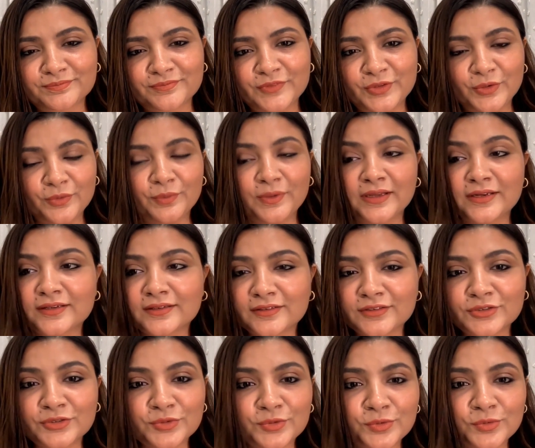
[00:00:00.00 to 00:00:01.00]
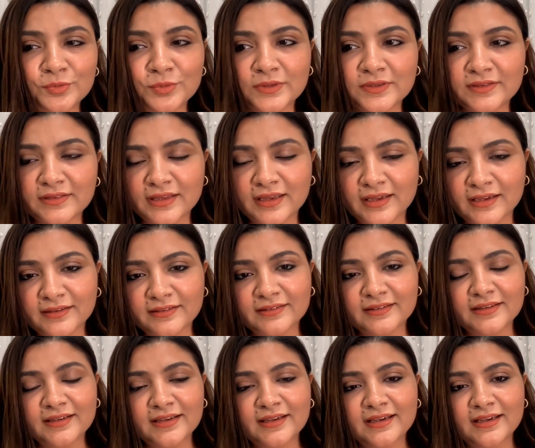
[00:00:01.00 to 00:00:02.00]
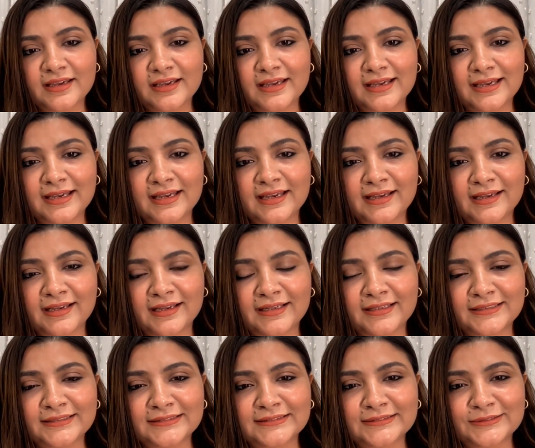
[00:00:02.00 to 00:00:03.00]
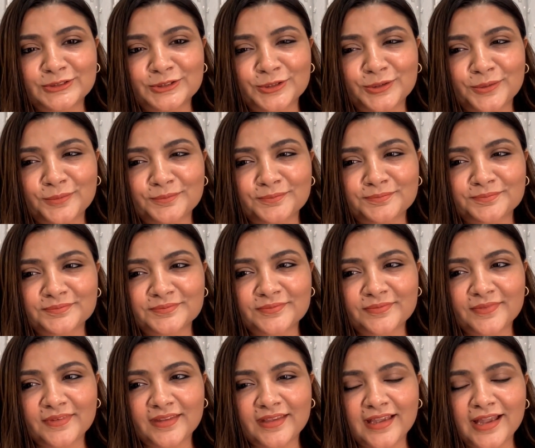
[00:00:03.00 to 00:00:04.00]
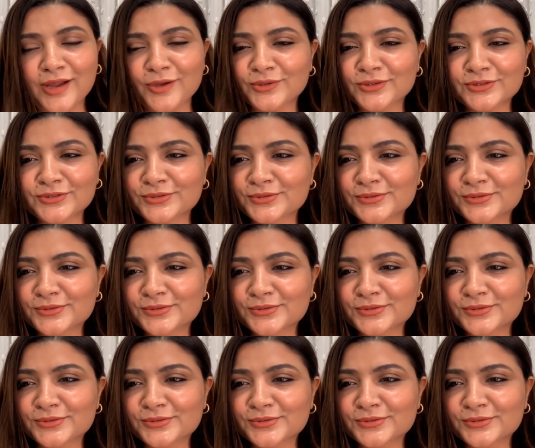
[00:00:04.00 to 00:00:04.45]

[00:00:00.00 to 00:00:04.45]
know, when you were there? And how did